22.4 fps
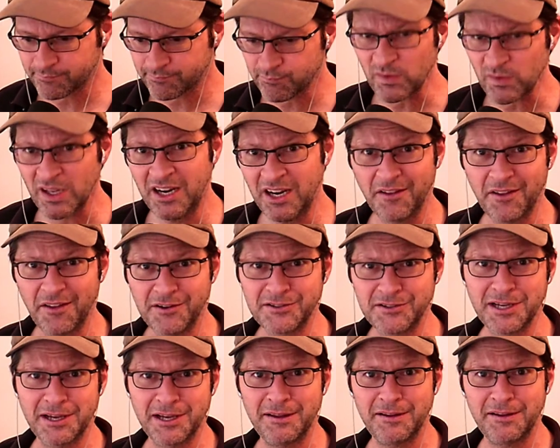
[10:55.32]

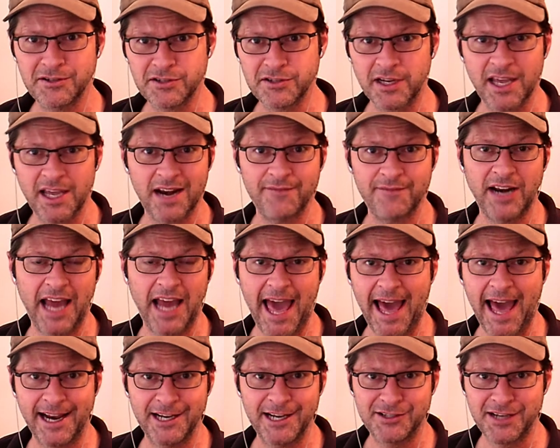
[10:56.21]
There's a kind of an
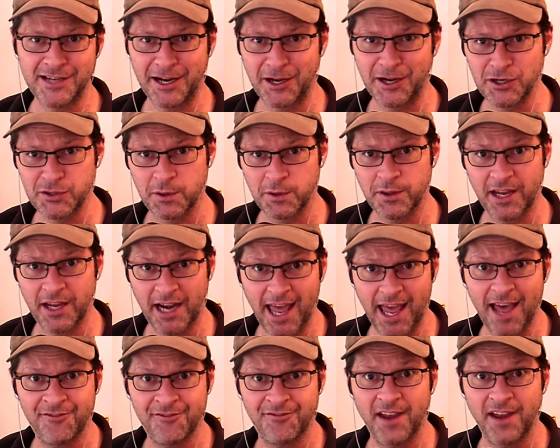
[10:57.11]
adage that goes with it,
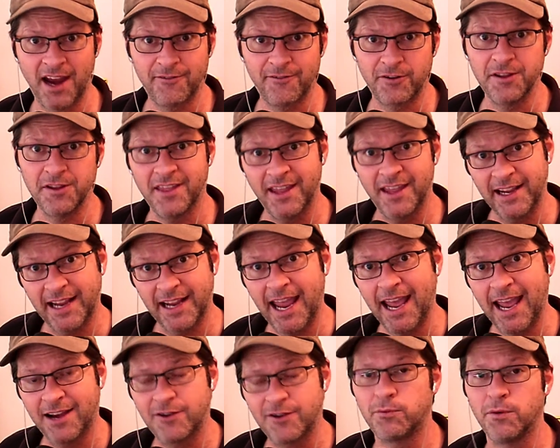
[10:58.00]
F everything
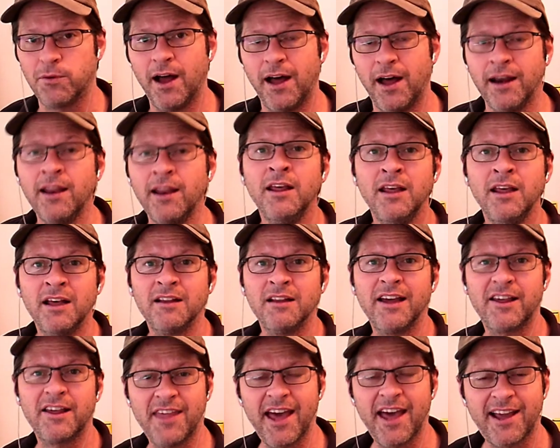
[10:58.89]
and run.
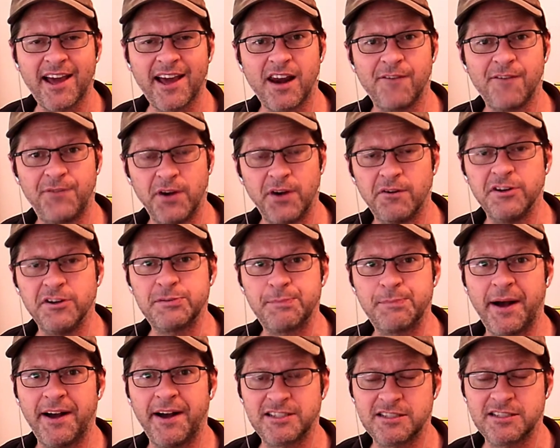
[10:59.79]
Like, that kind of fear
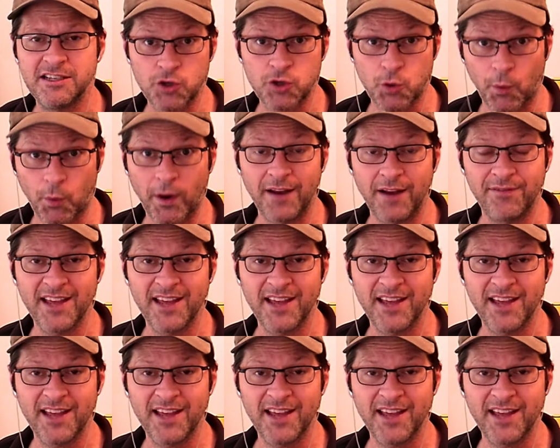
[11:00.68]
response is great.